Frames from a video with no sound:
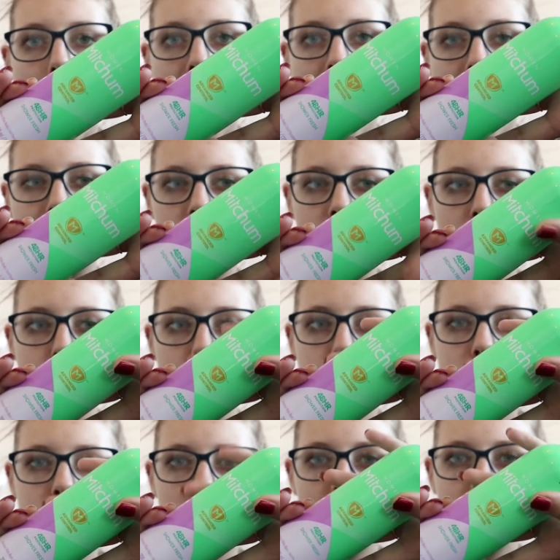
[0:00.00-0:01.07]
And I
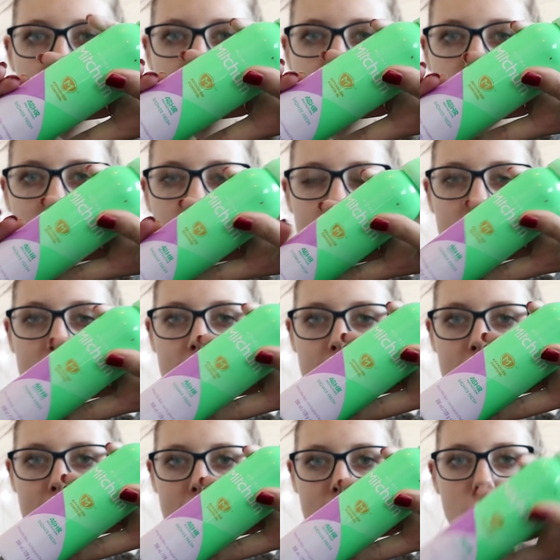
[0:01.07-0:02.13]
bought like
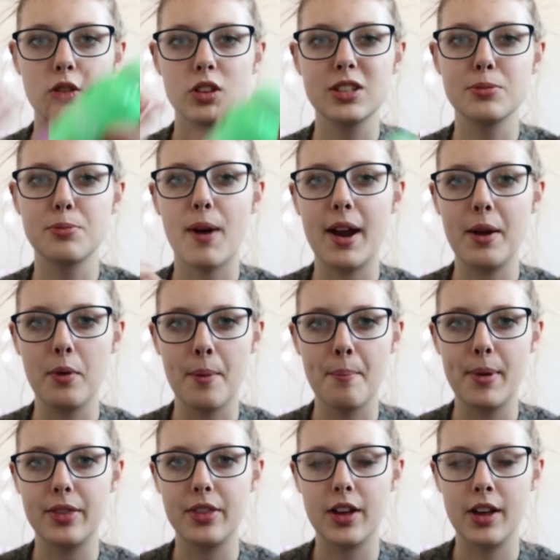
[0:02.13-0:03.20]
the, not the spray one,
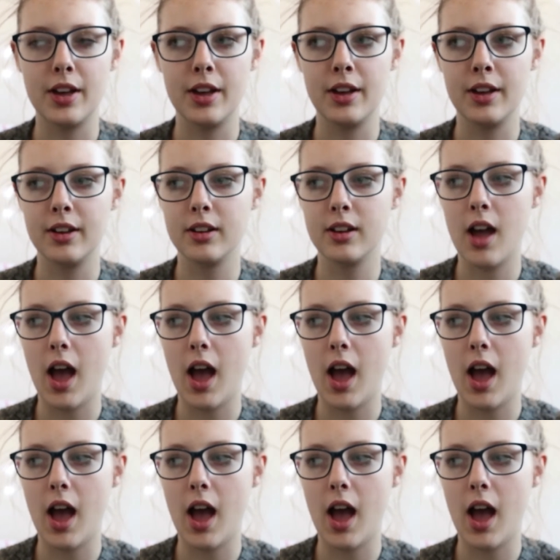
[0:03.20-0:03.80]
but the